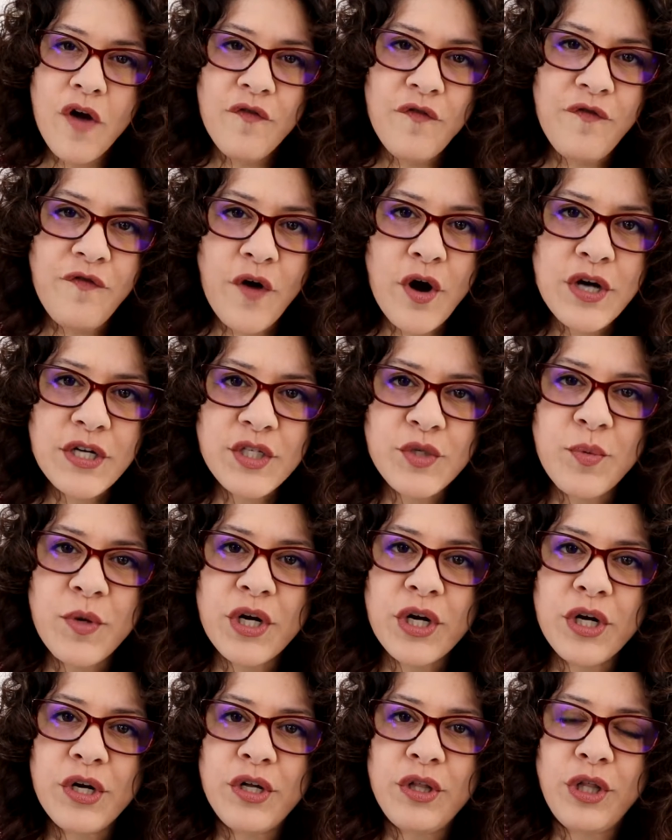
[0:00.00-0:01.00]
First,
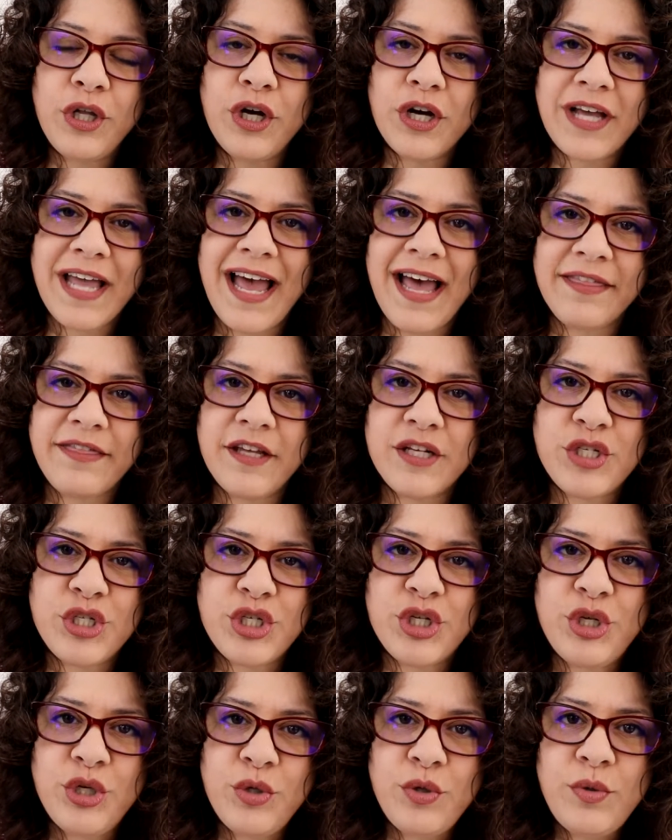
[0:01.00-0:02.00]
we're going to look at the
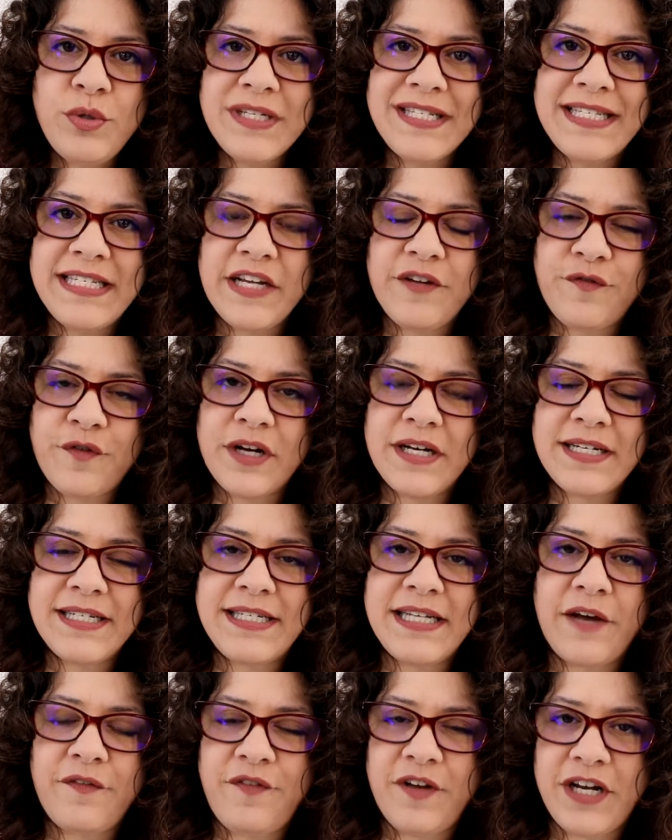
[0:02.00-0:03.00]
two
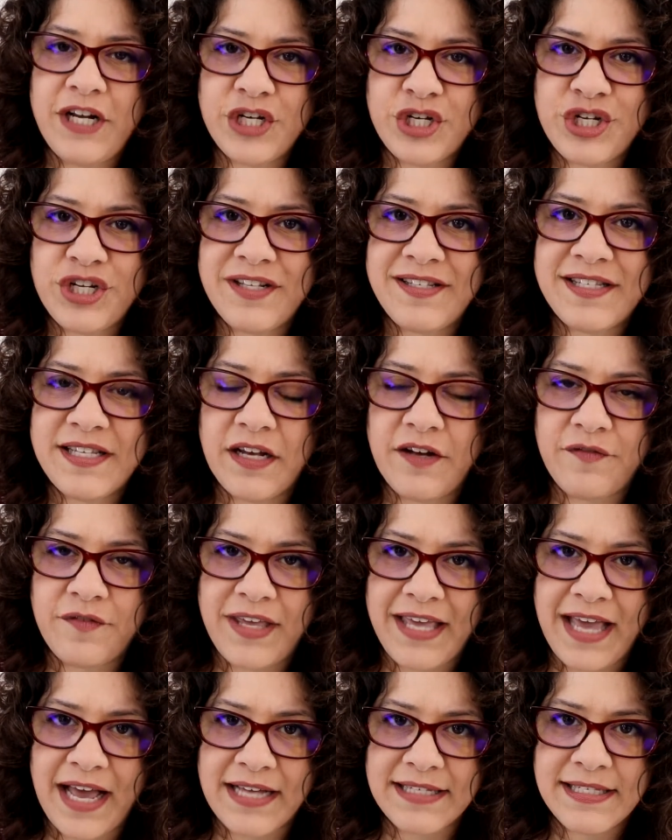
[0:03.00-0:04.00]
different definitions
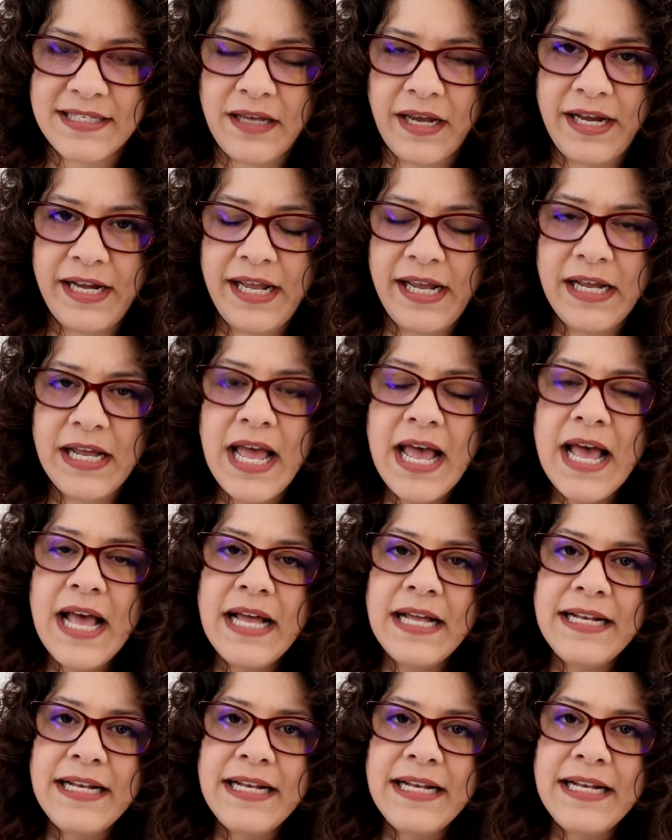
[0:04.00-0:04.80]
of gaslighting.